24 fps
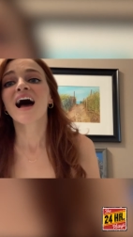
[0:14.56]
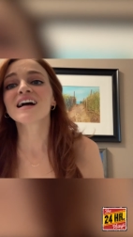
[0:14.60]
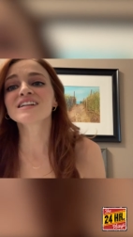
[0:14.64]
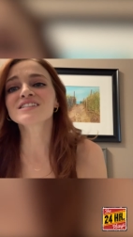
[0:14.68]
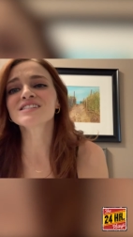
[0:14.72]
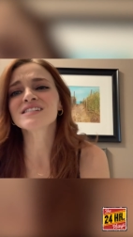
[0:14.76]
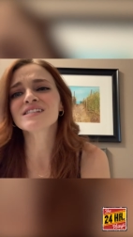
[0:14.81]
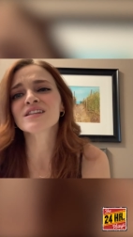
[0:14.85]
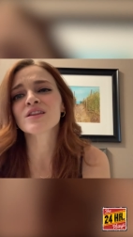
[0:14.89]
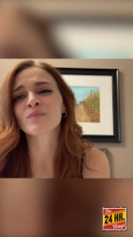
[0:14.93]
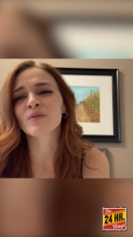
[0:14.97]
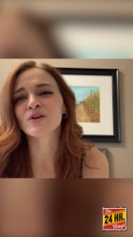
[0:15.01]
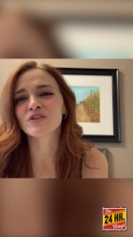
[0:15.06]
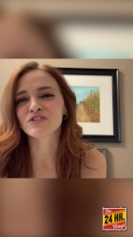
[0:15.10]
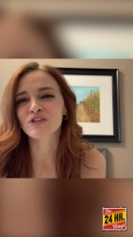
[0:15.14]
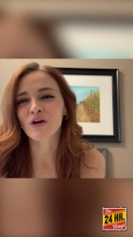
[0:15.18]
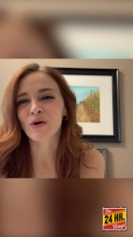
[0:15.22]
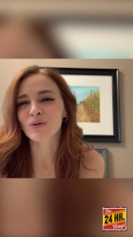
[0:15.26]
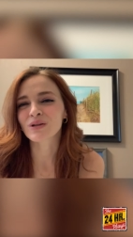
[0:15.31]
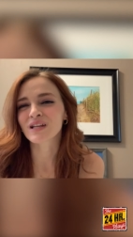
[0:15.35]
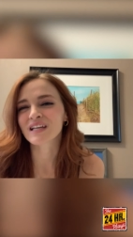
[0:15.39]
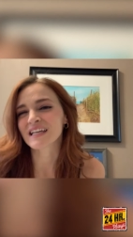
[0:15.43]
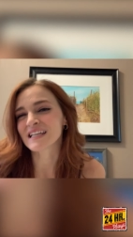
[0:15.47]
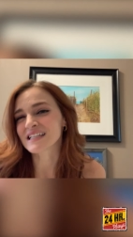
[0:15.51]
I just did the most
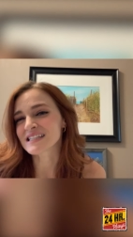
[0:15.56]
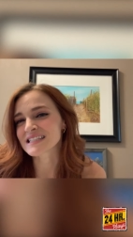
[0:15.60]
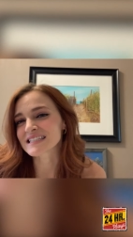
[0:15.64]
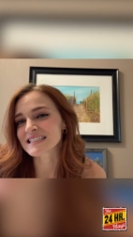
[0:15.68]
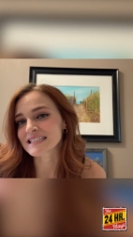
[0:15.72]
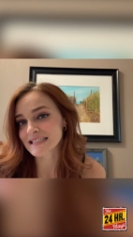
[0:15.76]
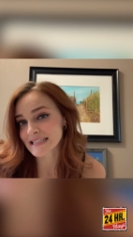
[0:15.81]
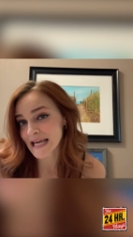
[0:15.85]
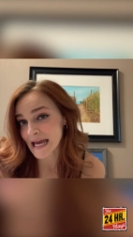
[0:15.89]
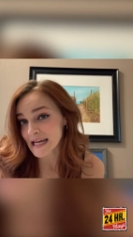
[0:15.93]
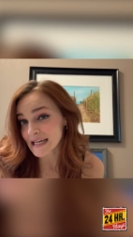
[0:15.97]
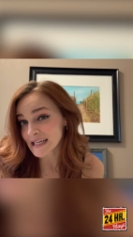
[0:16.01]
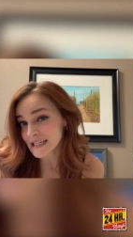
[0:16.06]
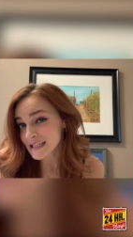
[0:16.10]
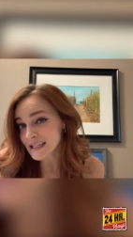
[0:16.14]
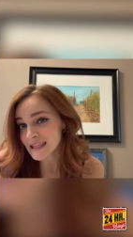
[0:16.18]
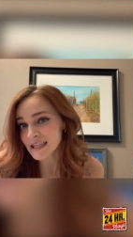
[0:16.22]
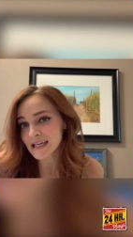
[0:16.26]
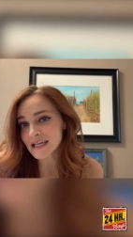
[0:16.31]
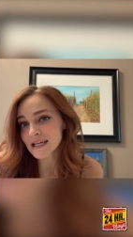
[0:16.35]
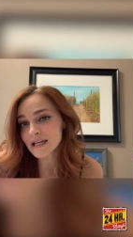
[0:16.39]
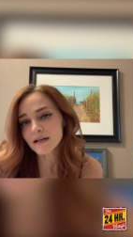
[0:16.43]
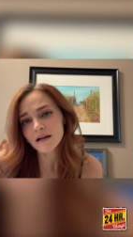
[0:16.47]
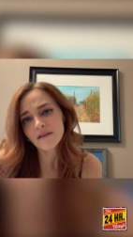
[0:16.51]
totally insane
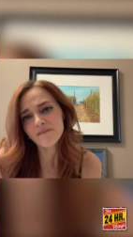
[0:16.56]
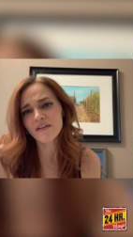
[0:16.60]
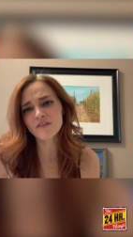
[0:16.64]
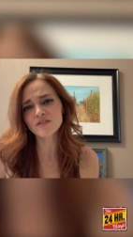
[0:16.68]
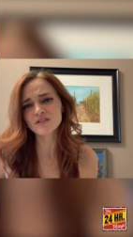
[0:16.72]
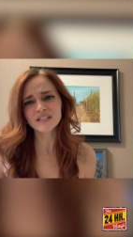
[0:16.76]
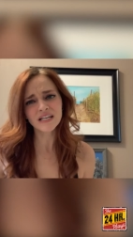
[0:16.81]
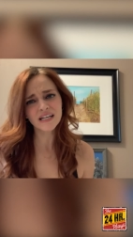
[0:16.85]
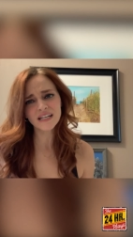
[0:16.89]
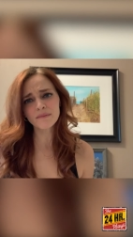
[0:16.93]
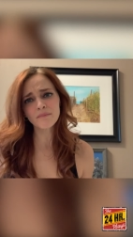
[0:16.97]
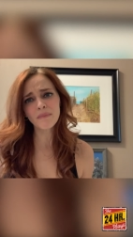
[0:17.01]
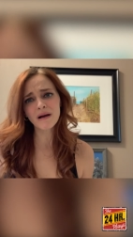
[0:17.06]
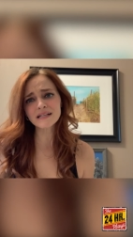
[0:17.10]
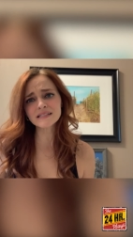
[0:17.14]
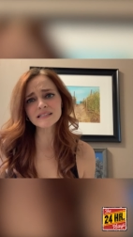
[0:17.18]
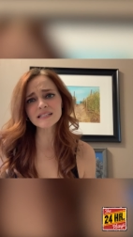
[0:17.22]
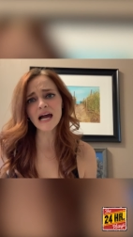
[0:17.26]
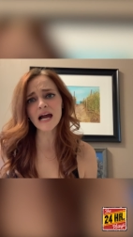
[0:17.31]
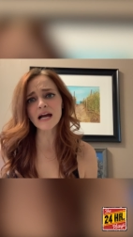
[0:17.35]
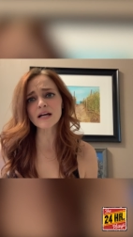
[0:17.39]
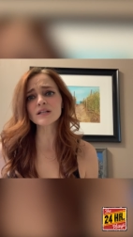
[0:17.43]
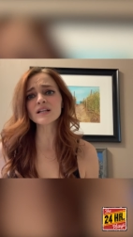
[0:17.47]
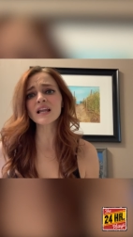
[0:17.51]
thing I've ever done in my
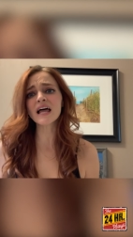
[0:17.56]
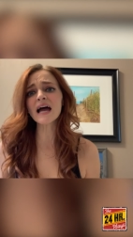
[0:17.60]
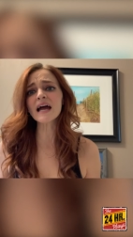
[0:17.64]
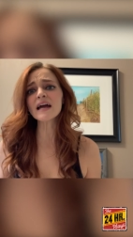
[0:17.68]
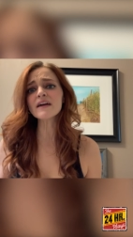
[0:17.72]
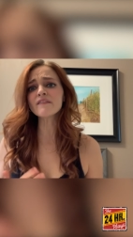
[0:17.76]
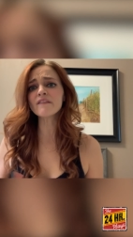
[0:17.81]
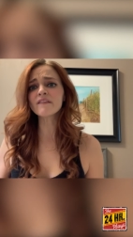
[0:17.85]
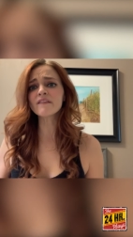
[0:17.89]
entire life.